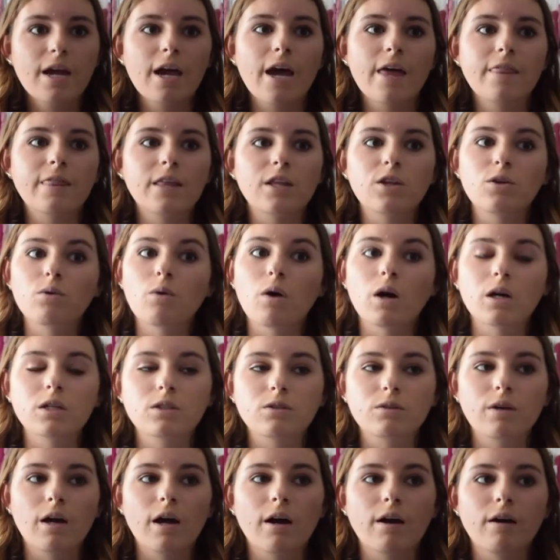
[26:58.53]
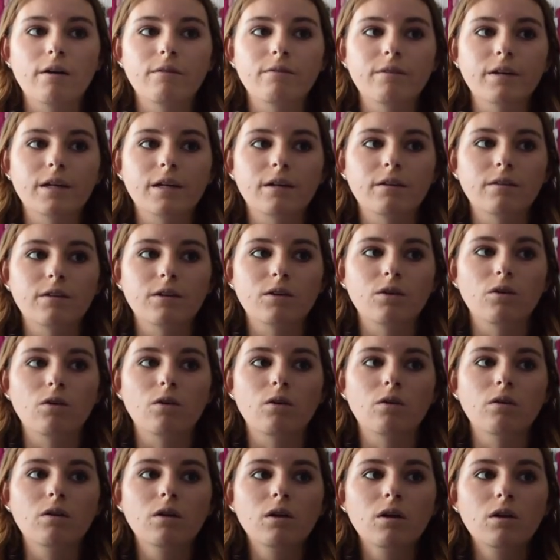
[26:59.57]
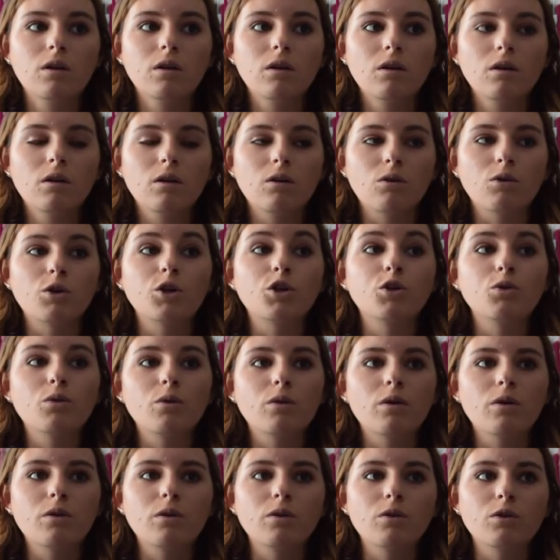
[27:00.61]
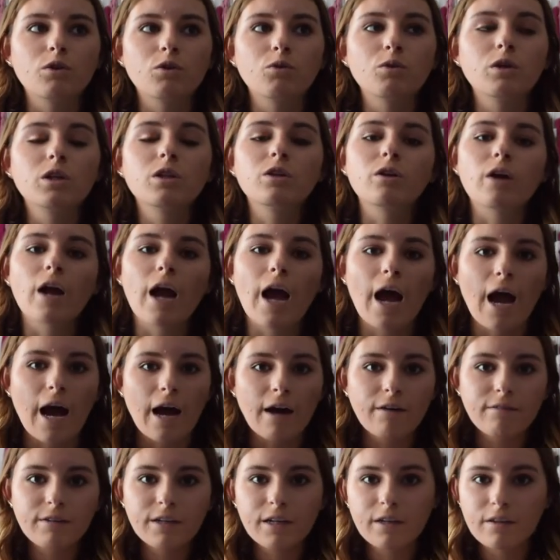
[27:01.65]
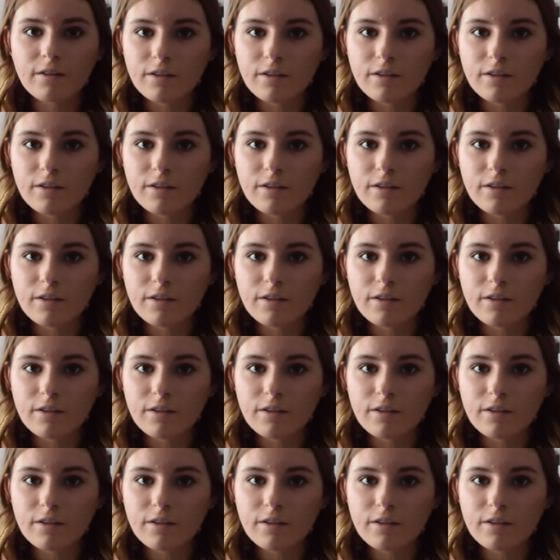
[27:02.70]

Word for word: And then you also have like a little, or you either have like a